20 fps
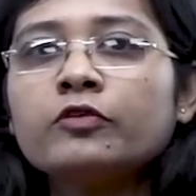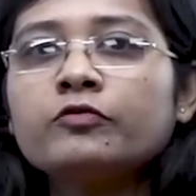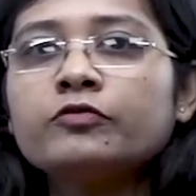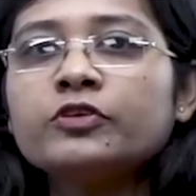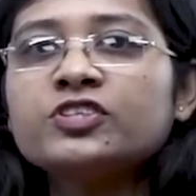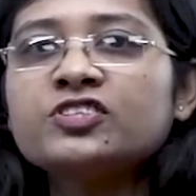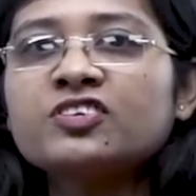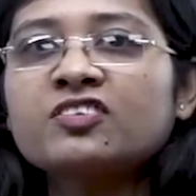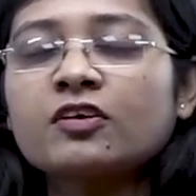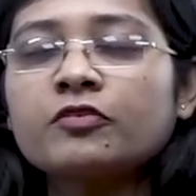
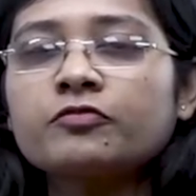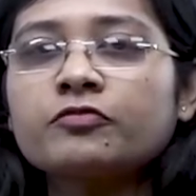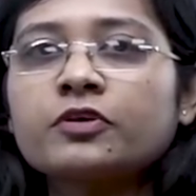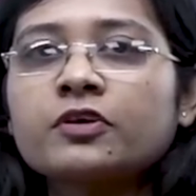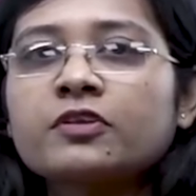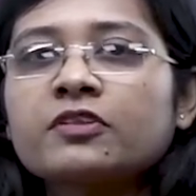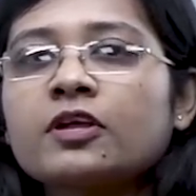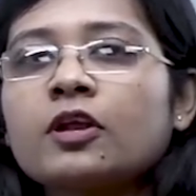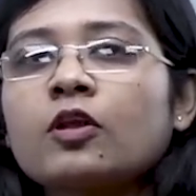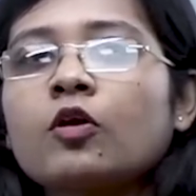which
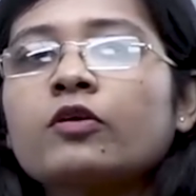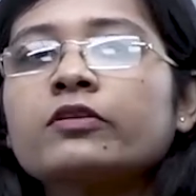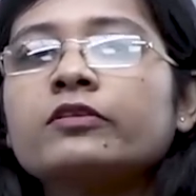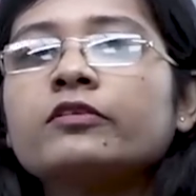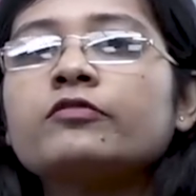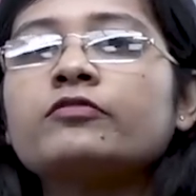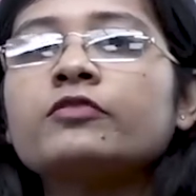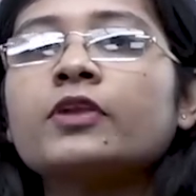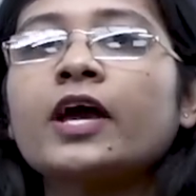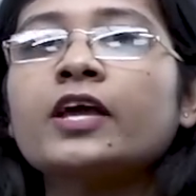suffers. The
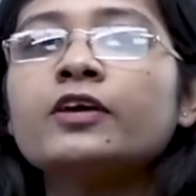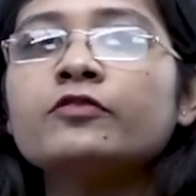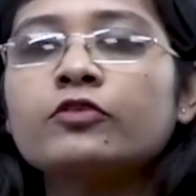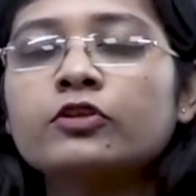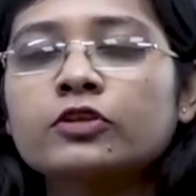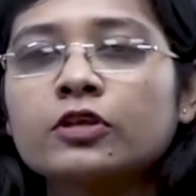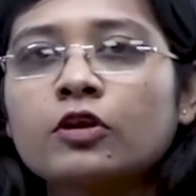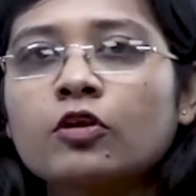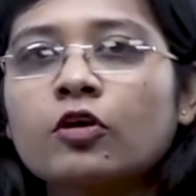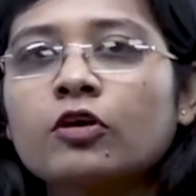loss of life
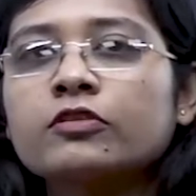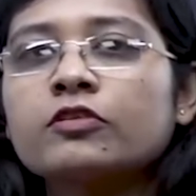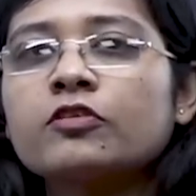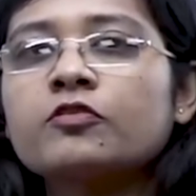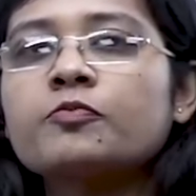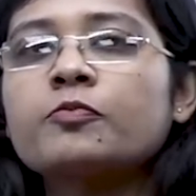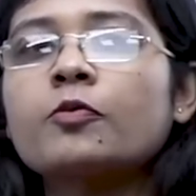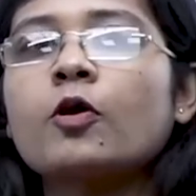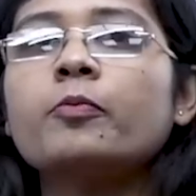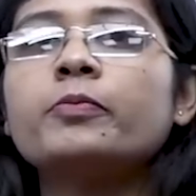or the loss
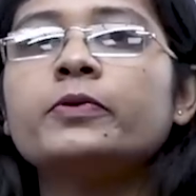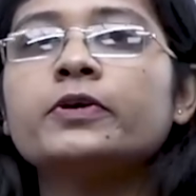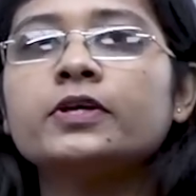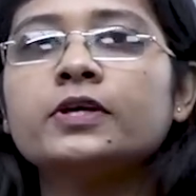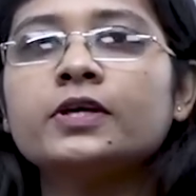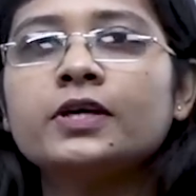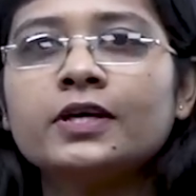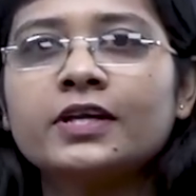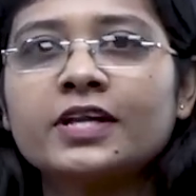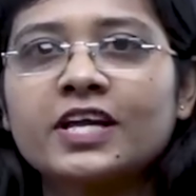of
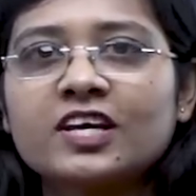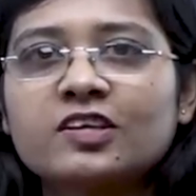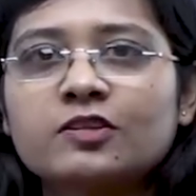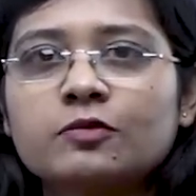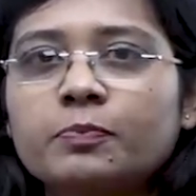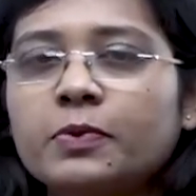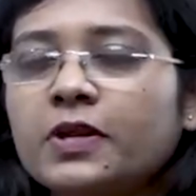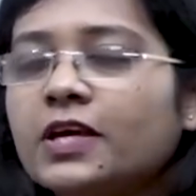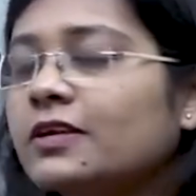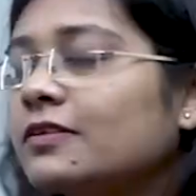property
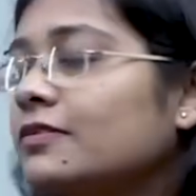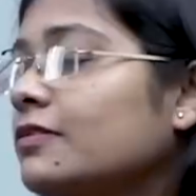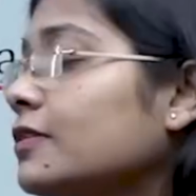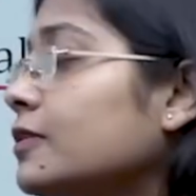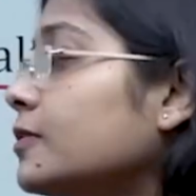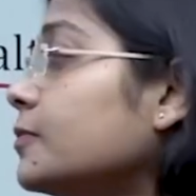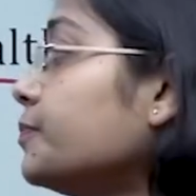takes place.